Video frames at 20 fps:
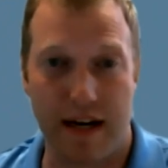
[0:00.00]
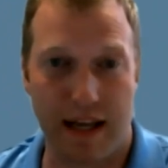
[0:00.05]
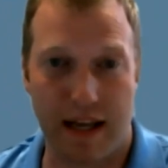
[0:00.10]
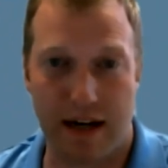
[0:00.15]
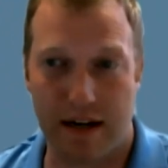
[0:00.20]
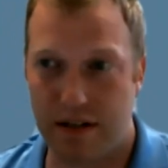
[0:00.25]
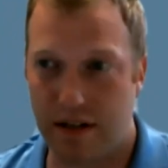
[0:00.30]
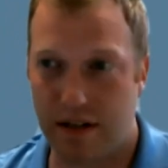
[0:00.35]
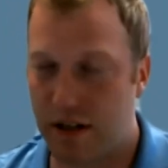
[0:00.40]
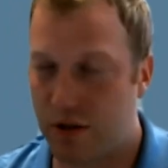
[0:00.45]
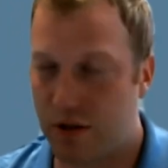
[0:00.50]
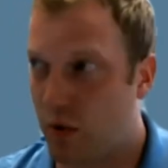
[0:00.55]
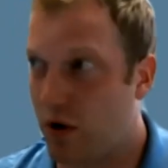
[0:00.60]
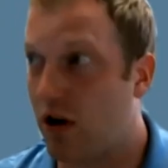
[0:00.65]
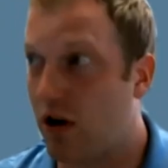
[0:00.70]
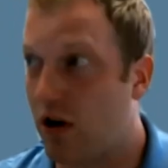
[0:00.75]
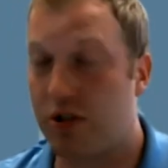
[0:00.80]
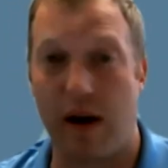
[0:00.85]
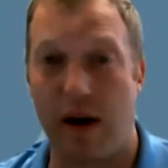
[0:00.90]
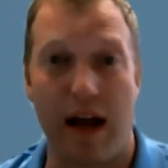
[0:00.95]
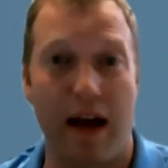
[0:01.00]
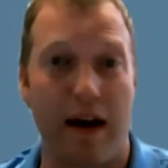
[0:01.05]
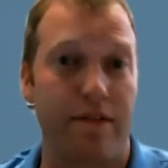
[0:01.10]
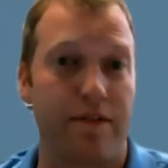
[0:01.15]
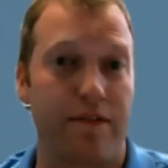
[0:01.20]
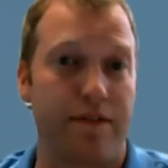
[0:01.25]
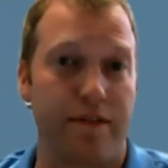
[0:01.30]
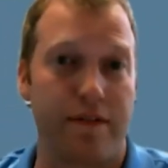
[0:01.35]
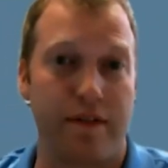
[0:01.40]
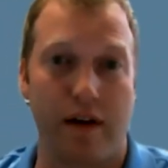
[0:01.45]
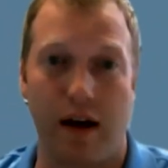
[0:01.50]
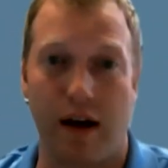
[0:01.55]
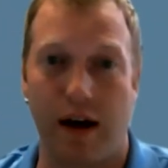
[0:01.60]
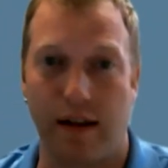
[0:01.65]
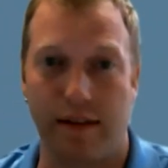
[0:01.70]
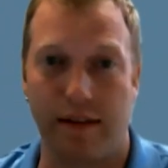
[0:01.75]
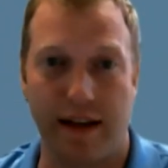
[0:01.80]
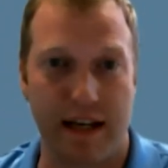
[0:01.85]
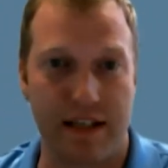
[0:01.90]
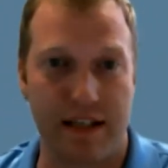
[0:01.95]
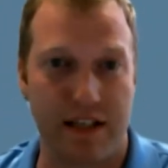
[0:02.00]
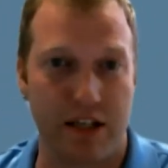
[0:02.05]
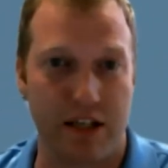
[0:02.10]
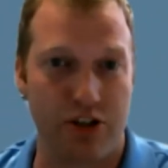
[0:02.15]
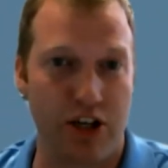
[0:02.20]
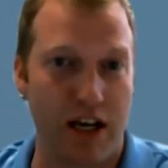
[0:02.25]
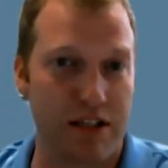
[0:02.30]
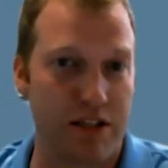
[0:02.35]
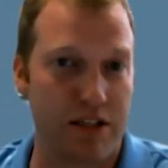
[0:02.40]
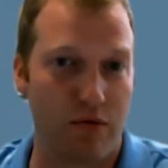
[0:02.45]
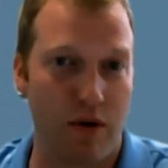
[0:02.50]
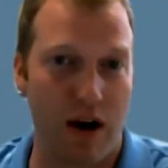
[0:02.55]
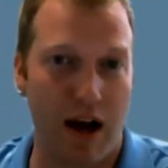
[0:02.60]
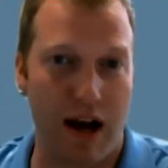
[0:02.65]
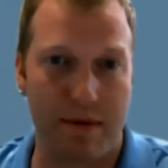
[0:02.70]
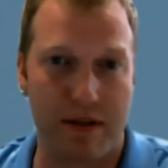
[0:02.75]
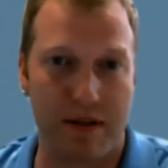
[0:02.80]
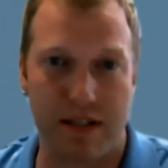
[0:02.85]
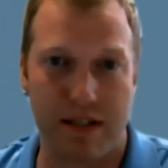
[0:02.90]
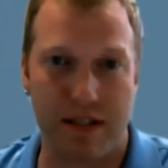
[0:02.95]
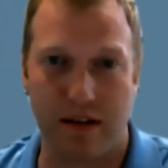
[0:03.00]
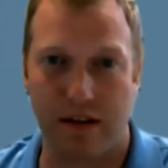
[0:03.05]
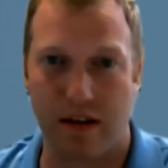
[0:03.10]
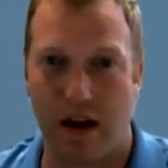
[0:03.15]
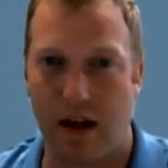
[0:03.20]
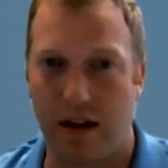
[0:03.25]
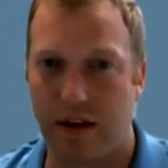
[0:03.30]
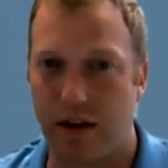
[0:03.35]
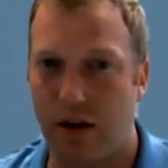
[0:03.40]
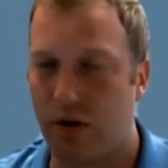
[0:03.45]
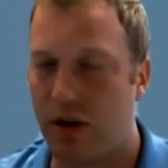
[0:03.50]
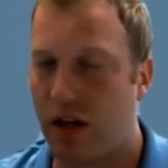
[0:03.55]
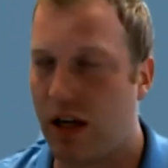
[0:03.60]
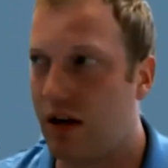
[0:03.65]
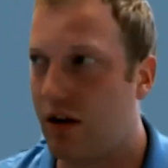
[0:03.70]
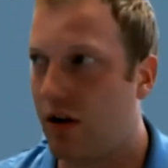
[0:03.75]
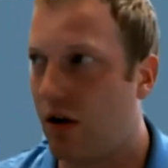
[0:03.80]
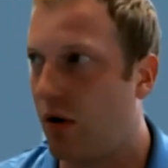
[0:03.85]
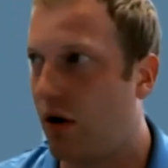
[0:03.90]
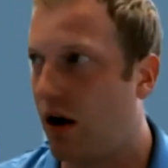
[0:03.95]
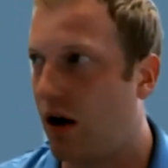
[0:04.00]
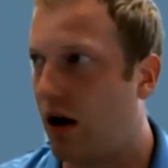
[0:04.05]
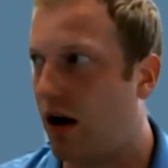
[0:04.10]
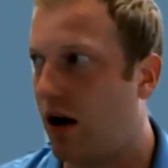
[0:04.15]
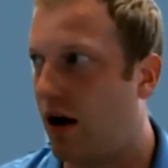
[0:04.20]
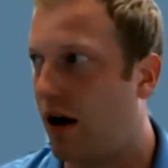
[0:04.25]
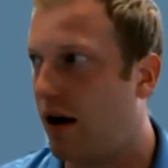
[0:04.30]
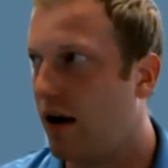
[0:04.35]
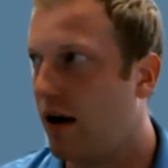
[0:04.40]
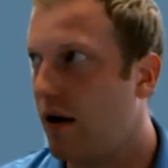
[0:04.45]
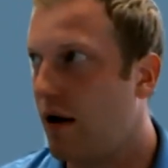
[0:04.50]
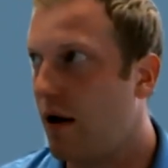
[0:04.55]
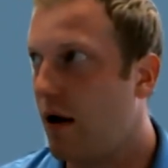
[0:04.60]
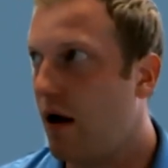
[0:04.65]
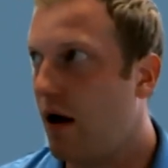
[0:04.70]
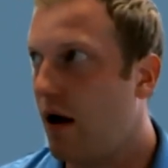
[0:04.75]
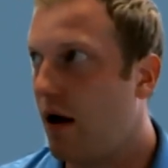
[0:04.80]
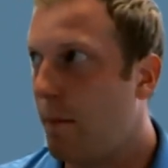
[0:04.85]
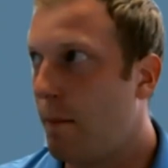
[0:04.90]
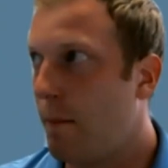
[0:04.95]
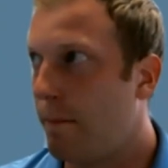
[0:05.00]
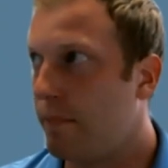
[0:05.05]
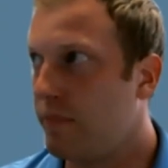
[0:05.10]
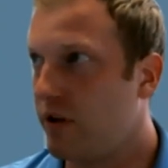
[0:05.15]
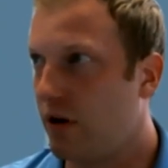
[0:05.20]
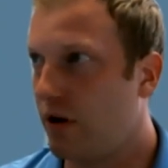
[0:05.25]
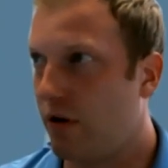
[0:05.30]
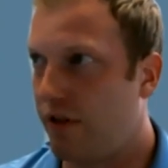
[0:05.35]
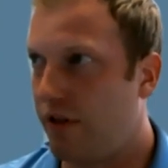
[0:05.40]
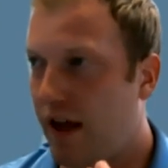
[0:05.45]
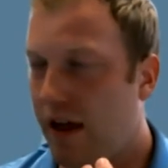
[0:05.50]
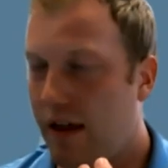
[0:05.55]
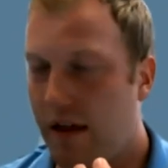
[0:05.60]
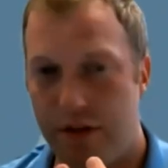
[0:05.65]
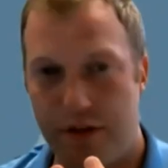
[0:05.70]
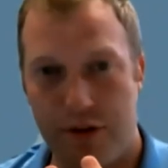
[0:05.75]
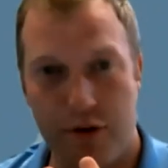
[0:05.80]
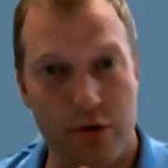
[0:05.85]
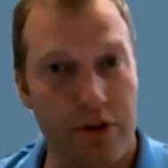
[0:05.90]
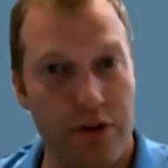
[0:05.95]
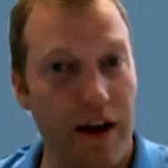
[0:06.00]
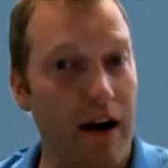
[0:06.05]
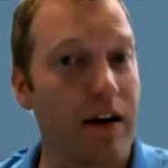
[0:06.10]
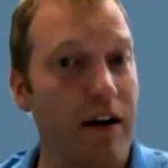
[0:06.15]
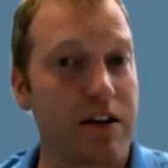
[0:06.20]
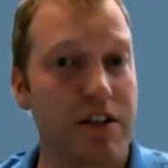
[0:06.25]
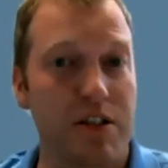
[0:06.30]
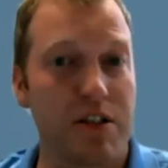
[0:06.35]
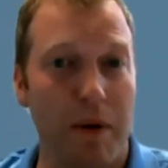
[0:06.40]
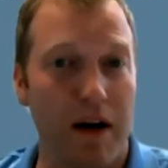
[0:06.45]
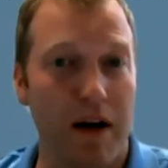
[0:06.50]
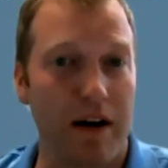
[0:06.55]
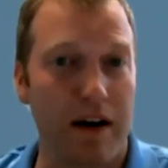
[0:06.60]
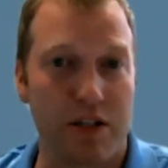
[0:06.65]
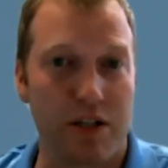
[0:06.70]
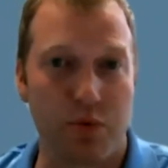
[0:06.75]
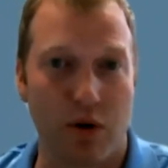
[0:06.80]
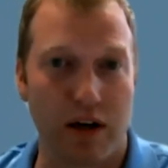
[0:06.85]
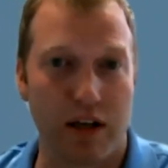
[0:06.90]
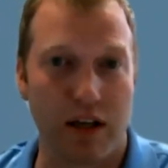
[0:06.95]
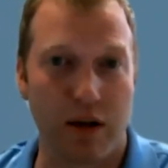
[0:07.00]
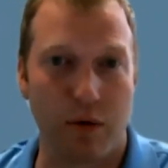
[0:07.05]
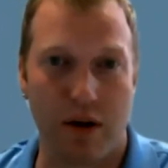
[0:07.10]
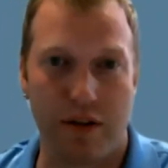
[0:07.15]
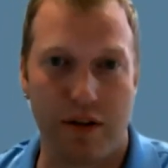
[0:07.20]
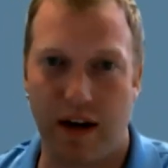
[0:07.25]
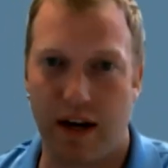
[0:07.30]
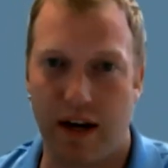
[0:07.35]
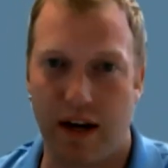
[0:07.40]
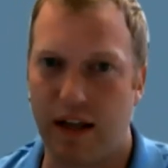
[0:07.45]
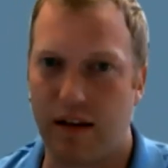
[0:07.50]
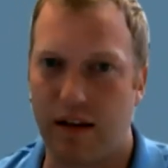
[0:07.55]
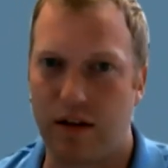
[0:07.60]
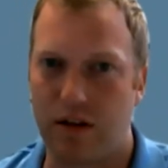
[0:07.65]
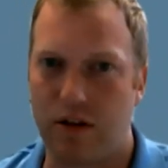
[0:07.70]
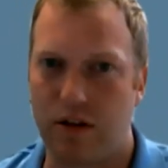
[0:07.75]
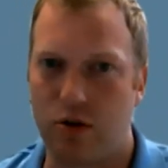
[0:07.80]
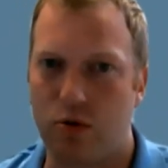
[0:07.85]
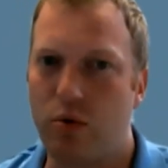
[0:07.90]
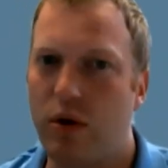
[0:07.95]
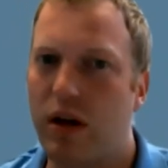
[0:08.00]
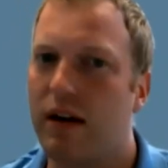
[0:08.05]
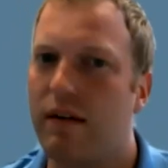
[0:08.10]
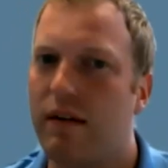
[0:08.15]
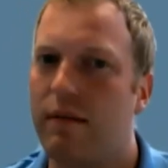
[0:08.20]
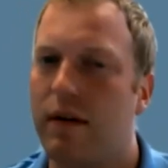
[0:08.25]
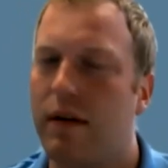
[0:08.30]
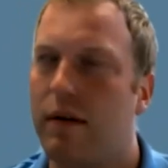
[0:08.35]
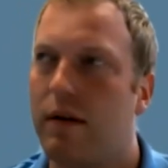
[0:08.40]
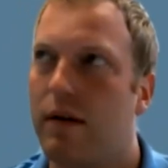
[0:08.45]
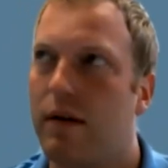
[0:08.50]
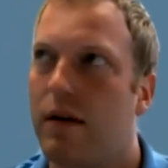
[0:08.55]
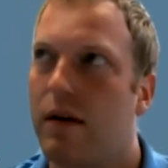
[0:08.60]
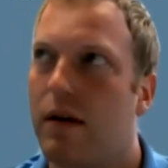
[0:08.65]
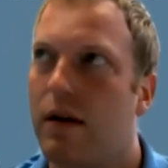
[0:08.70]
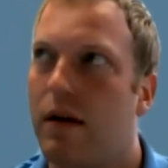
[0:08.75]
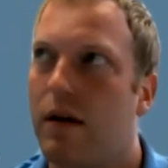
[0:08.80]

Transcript: dedicated to this, we also have uh, like I said, Jason Robinson and Lolly Okino are, you know, they through their experience working with it, it you can